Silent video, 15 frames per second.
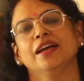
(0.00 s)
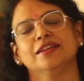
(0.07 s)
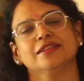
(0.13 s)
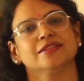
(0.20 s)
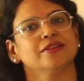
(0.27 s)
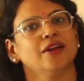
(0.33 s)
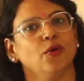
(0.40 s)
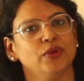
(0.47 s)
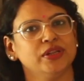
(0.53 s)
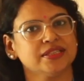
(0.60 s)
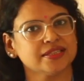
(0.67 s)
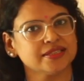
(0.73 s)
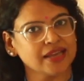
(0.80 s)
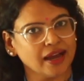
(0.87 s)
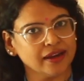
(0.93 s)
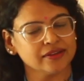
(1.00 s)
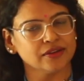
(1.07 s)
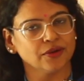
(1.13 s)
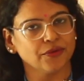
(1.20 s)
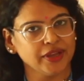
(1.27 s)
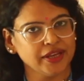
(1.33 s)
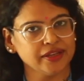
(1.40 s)
So now we'll start
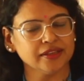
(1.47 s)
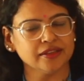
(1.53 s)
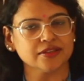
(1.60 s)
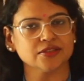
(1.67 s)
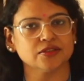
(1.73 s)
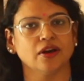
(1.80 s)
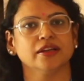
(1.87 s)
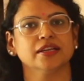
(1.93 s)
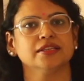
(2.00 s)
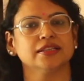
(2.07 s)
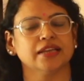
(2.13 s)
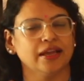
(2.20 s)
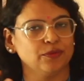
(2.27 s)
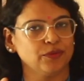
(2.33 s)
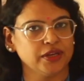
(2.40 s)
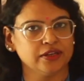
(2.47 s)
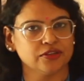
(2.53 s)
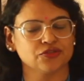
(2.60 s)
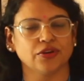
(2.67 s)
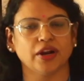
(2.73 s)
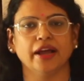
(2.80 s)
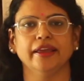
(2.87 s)
reading the sonnet and we'll
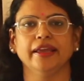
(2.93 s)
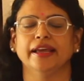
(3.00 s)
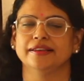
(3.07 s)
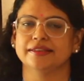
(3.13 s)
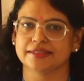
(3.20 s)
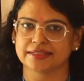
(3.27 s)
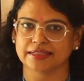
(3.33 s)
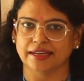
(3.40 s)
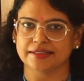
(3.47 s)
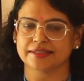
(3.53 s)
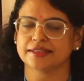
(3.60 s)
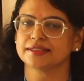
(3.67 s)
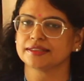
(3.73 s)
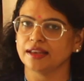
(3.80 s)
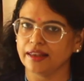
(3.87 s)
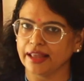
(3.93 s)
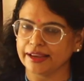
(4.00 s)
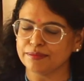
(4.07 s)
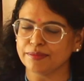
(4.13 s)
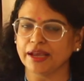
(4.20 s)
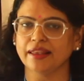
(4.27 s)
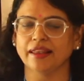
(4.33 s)
try and discuss it
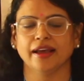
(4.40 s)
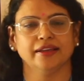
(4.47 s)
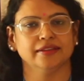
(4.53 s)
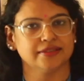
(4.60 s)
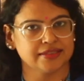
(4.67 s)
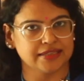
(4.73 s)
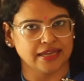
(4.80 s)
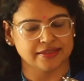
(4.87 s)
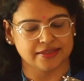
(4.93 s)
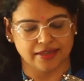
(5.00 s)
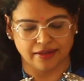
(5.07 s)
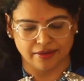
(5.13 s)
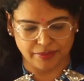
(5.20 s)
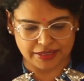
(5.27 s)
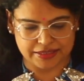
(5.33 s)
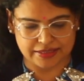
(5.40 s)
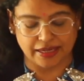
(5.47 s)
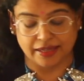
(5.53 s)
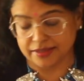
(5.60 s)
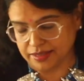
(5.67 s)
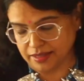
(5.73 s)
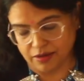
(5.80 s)
line by line, stanza by
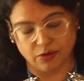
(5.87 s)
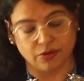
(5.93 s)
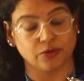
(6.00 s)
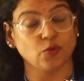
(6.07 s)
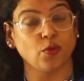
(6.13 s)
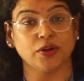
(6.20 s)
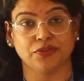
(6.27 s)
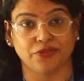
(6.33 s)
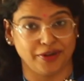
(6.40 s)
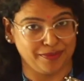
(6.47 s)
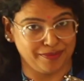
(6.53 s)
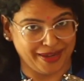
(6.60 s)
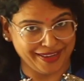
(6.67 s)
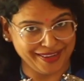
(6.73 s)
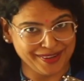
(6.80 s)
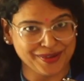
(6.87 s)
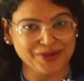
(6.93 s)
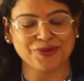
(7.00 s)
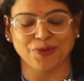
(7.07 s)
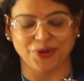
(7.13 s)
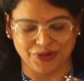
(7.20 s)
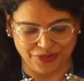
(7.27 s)
stanza, or quatrain by
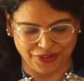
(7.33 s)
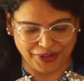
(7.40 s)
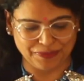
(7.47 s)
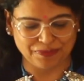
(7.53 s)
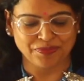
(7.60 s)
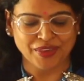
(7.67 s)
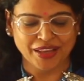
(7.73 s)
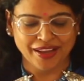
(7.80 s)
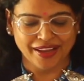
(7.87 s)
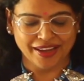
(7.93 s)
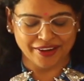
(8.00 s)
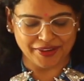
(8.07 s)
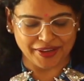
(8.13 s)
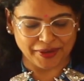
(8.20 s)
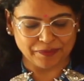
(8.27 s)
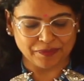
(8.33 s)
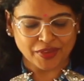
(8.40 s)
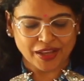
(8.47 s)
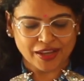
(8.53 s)
quatrain. Okay,